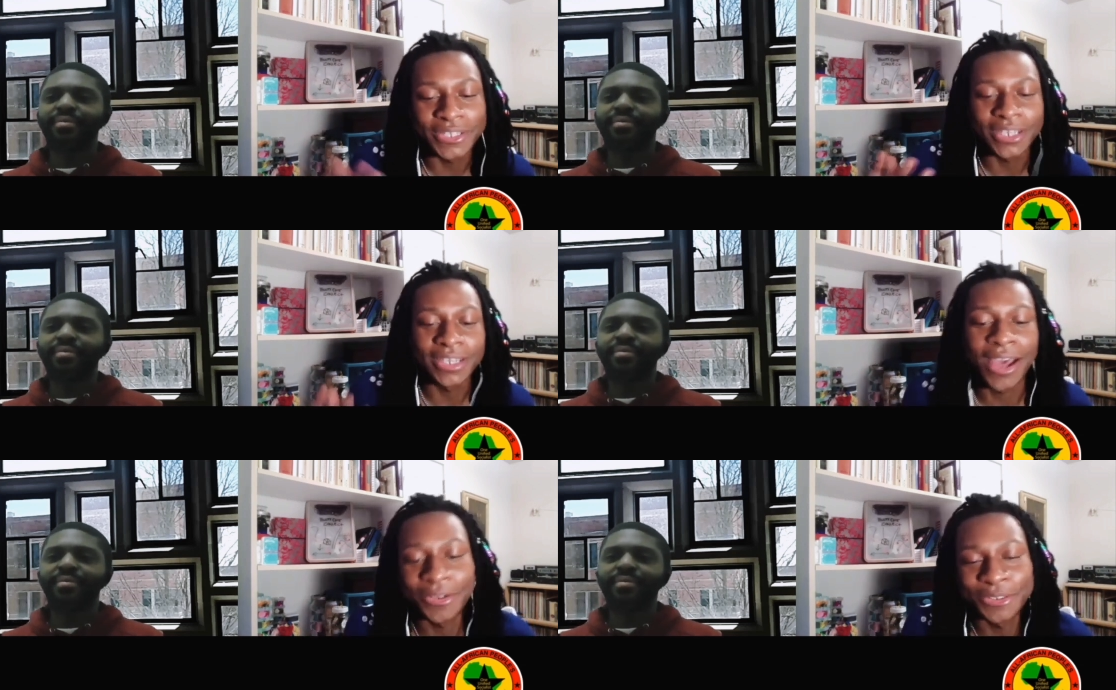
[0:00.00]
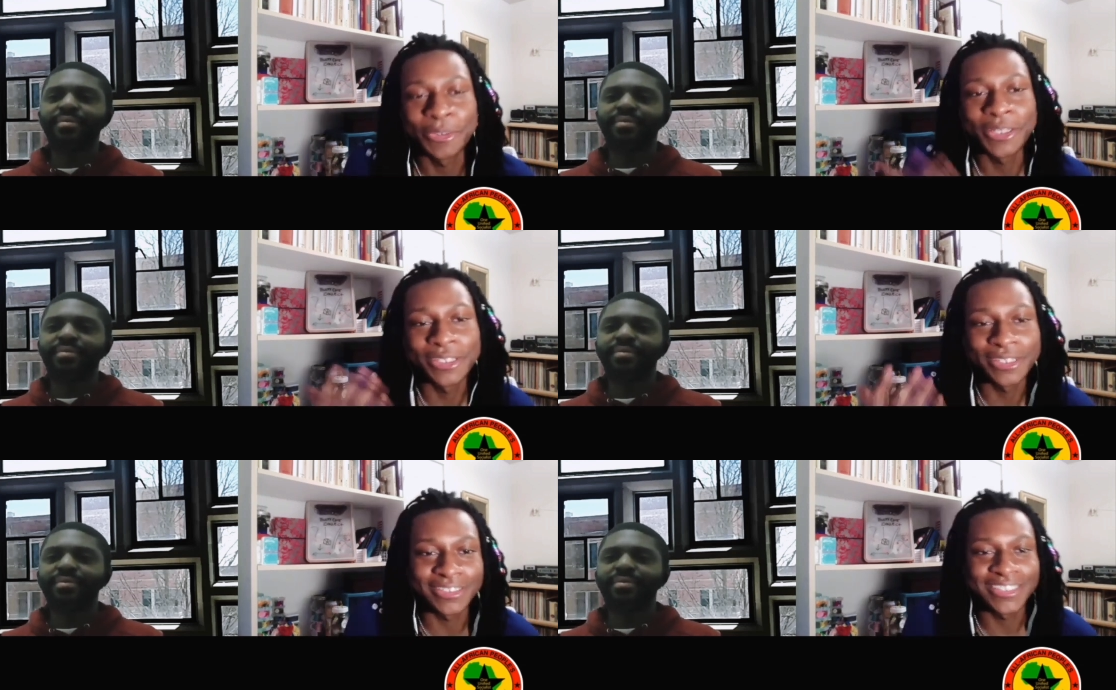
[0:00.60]
Speaker 1: how Jamila
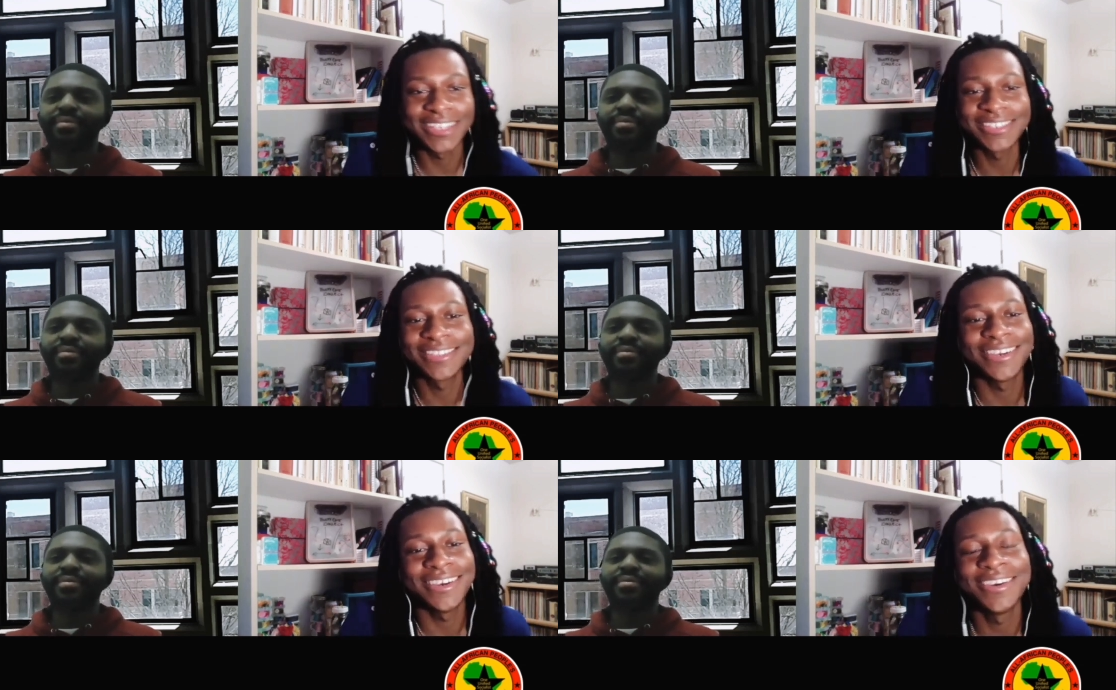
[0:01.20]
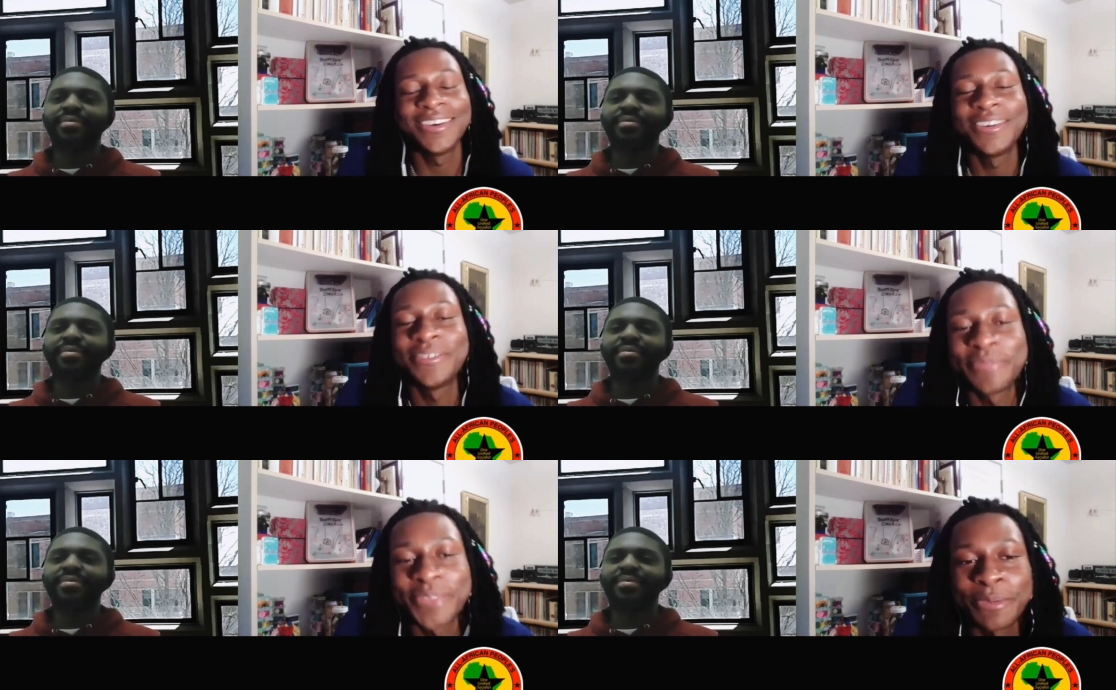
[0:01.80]
sings in the uh,
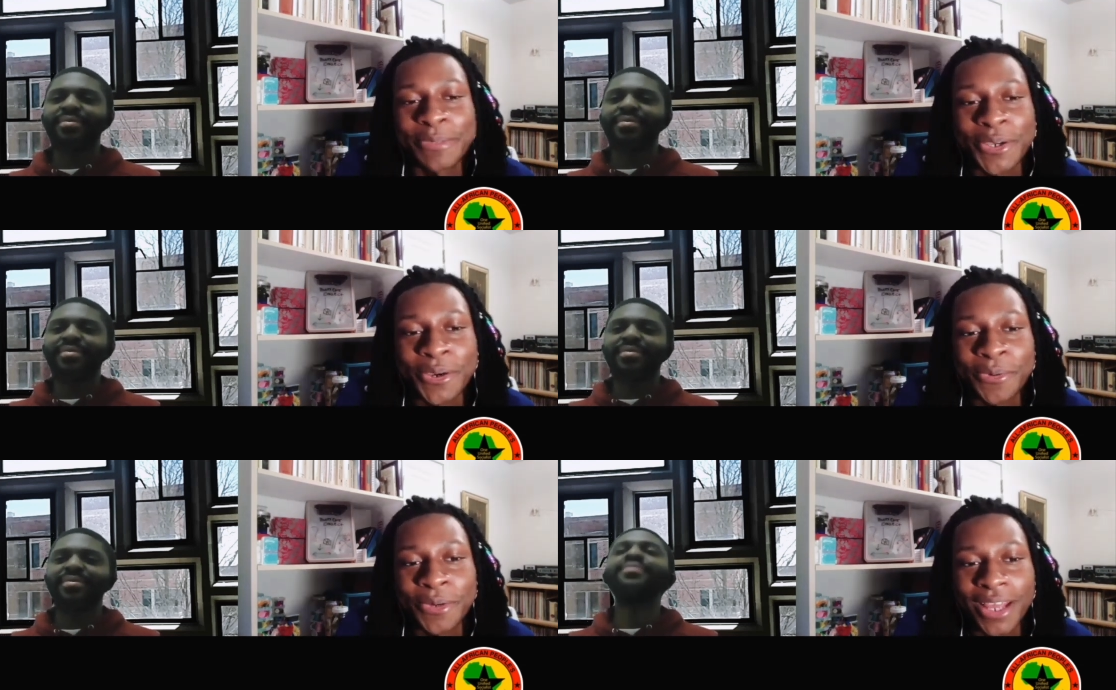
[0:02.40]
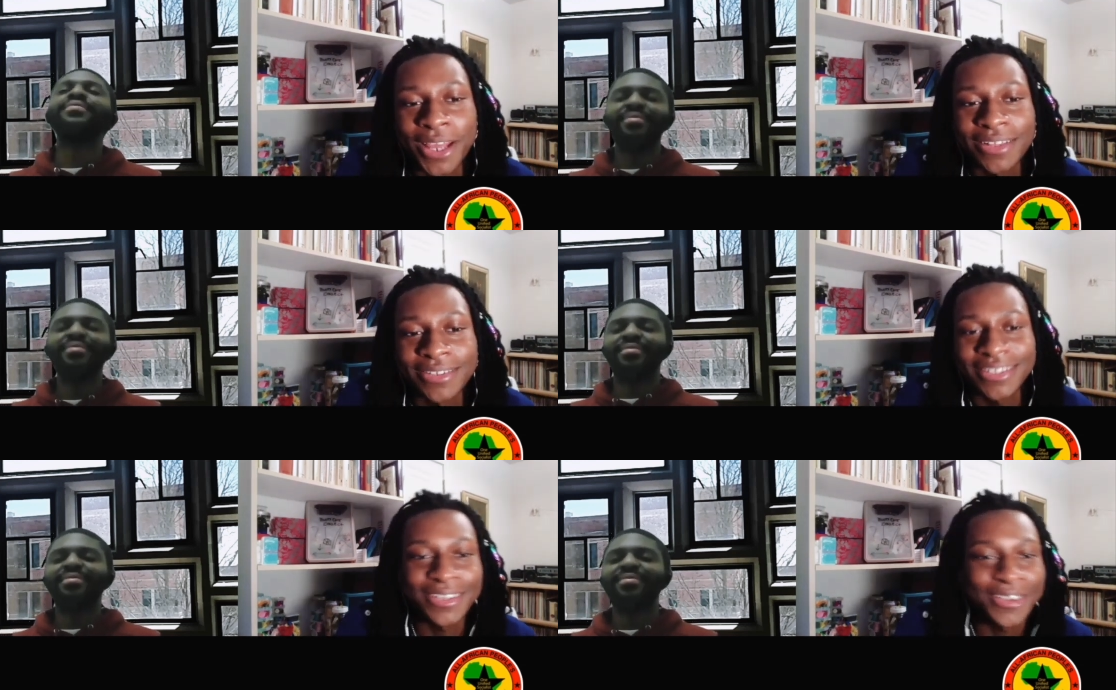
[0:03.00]
theme song. We're not a mm-hmm.
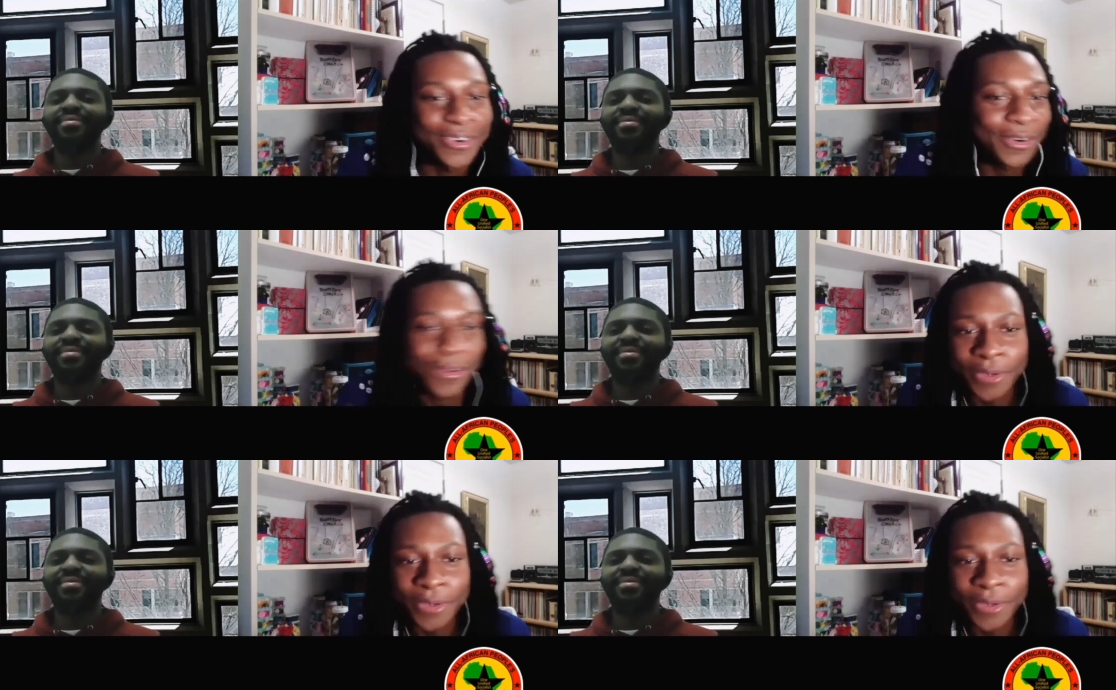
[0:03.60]
king or a queen.